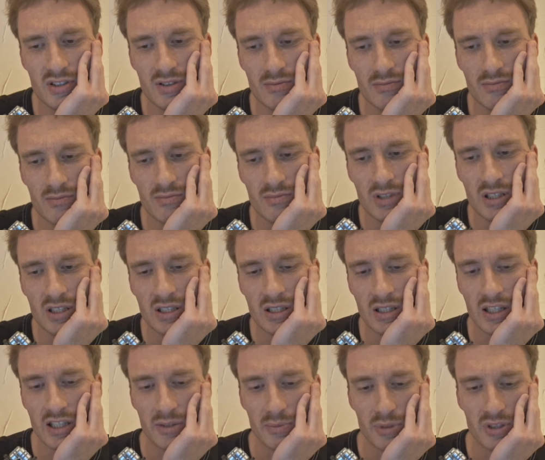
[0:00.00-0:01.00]
in making
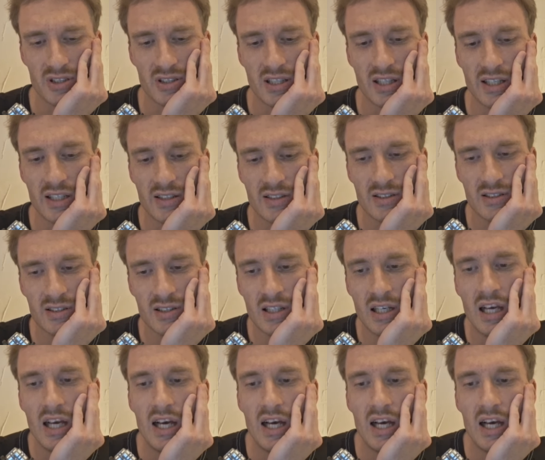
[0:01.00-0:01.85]
any mistakes.